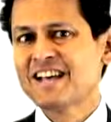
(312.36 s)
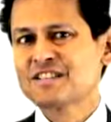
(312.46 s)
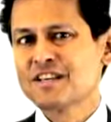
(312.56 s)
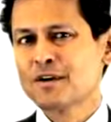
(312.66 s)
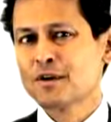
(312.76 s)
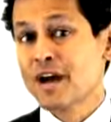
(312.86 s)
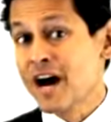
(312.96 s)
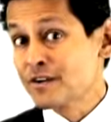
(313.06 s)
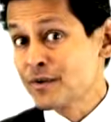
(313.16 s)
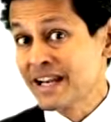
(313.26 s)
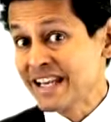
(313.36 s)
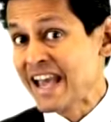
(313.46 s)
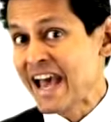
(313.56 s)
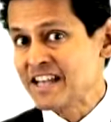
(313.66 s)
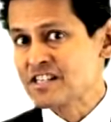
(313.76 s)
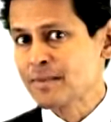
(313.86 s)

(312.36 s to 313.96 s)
so you can't really guess.